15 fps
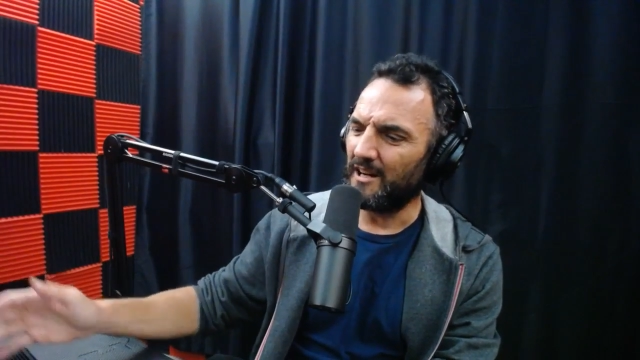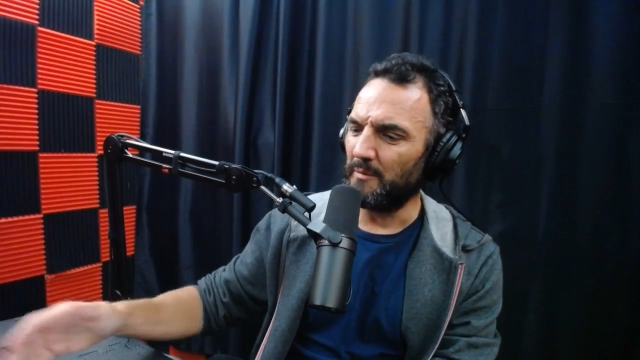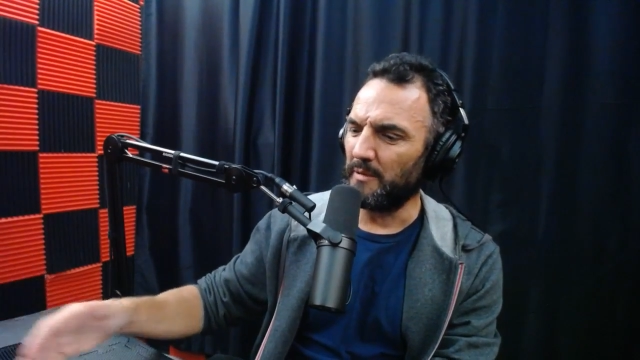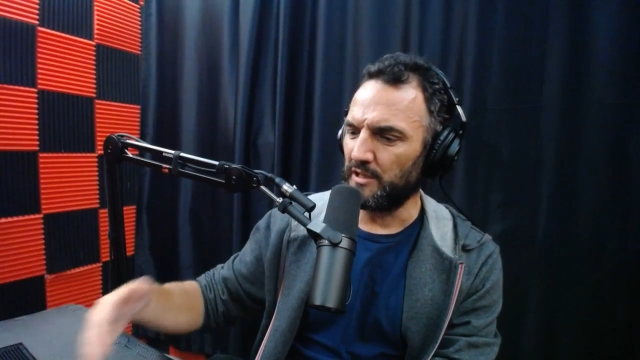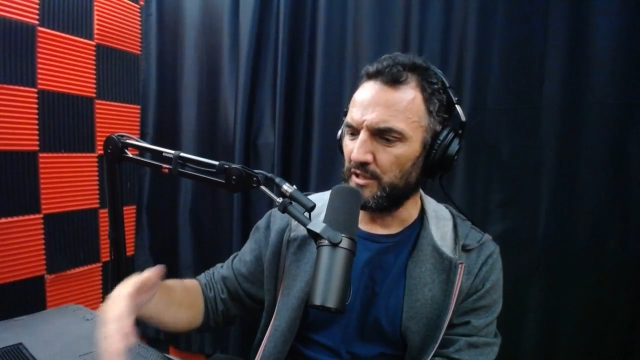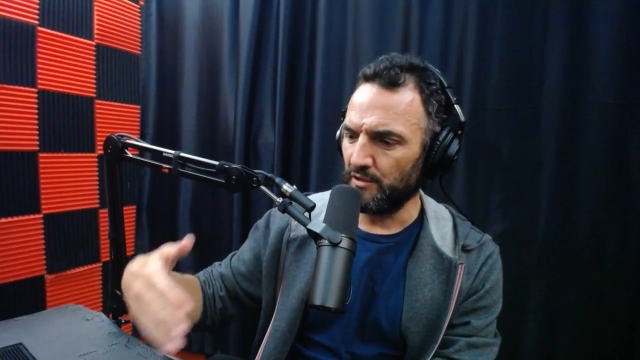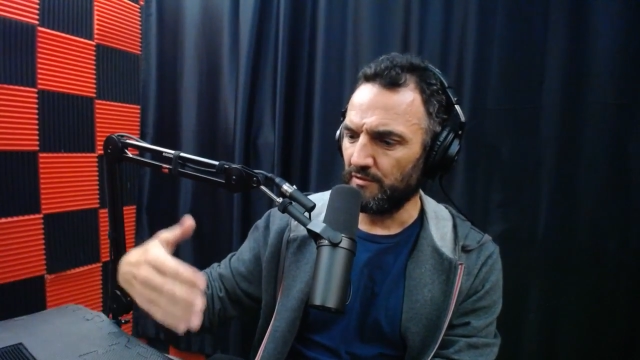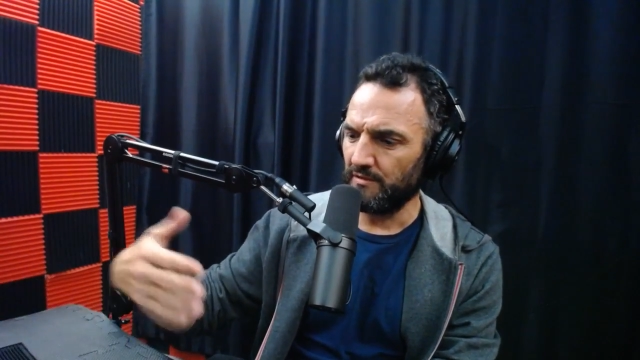But
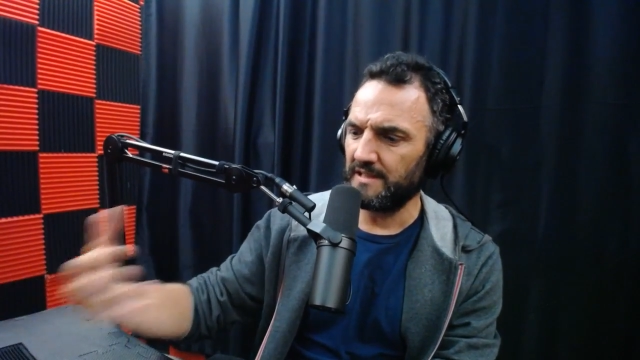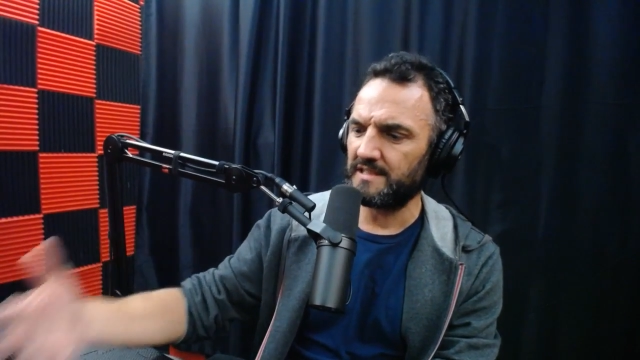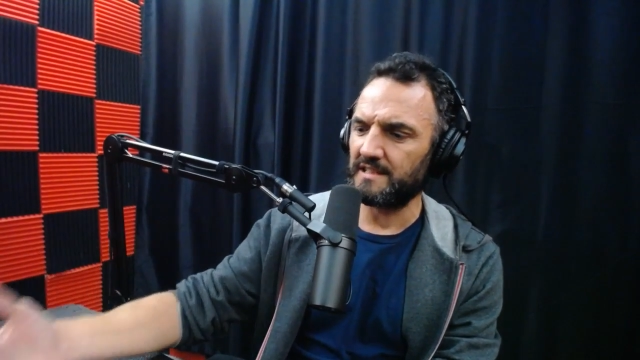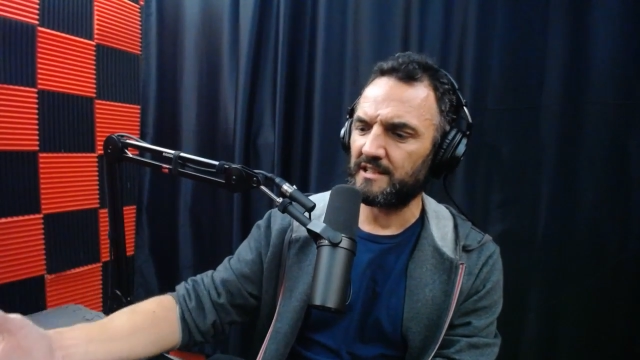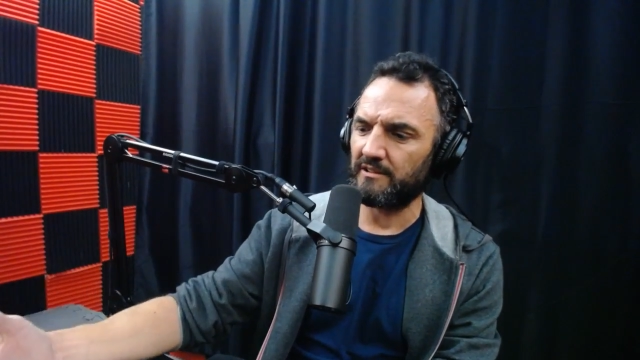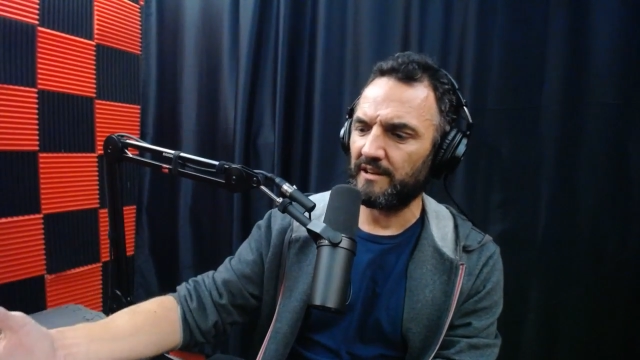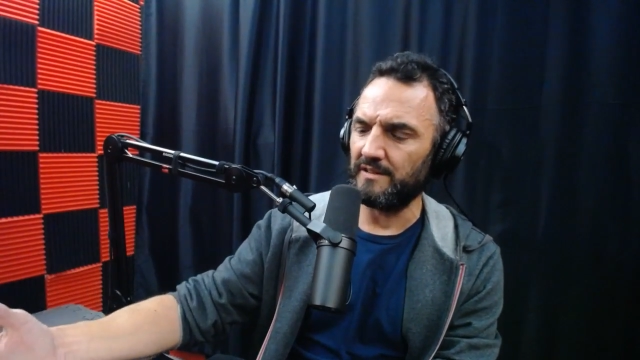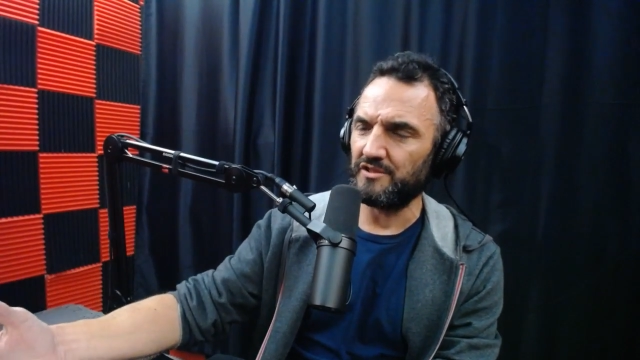you need to
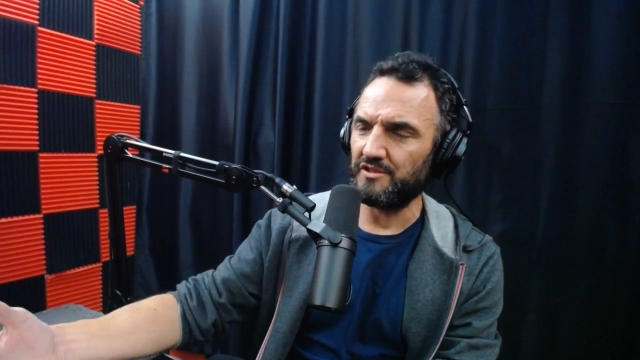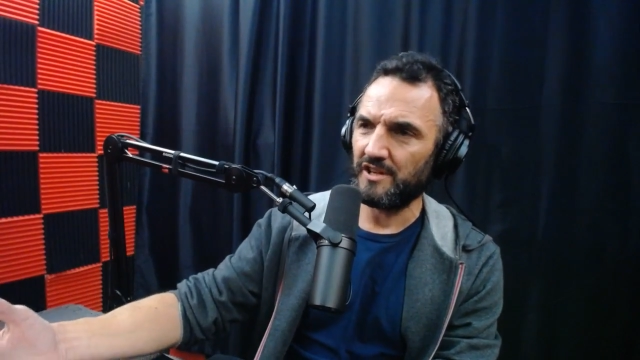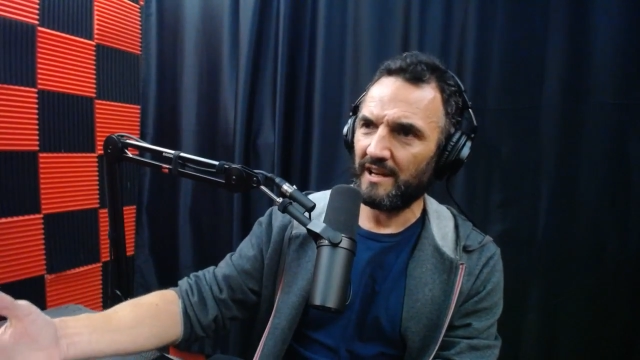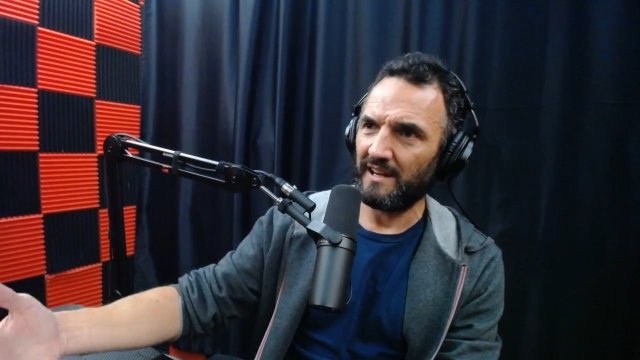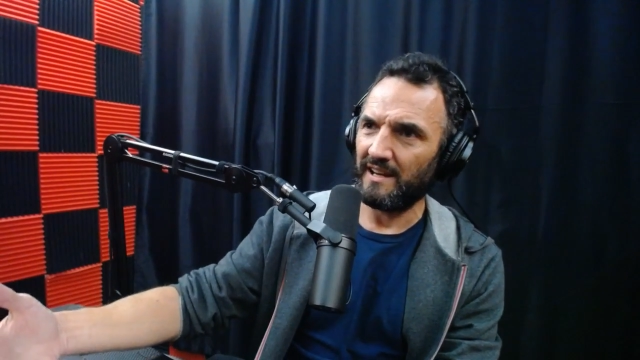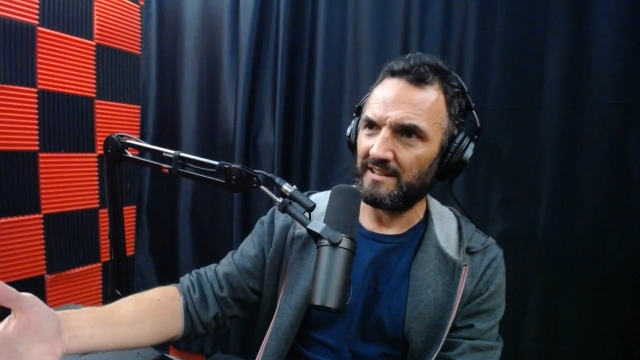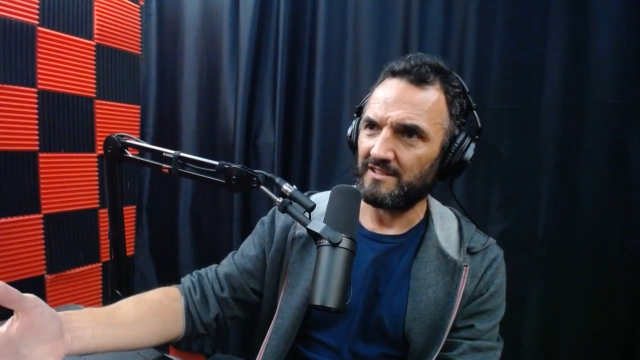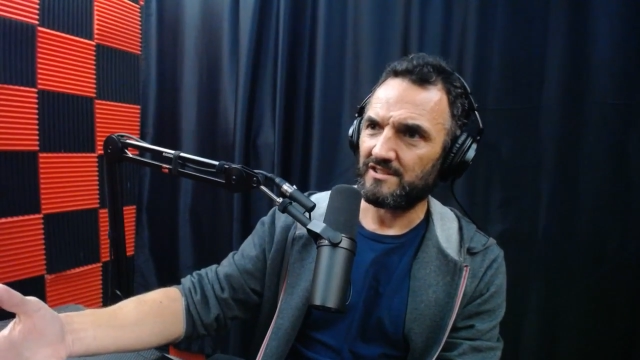create
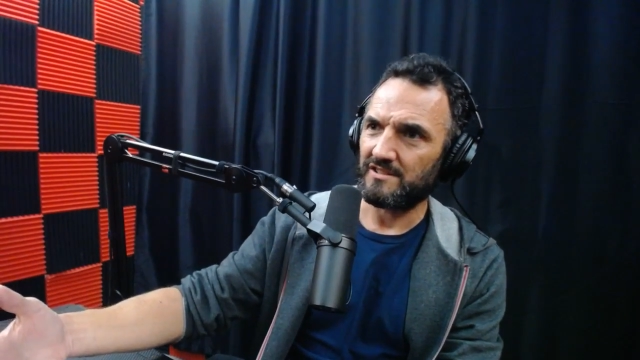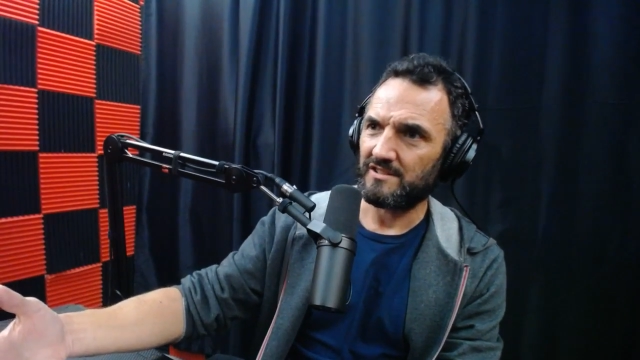change,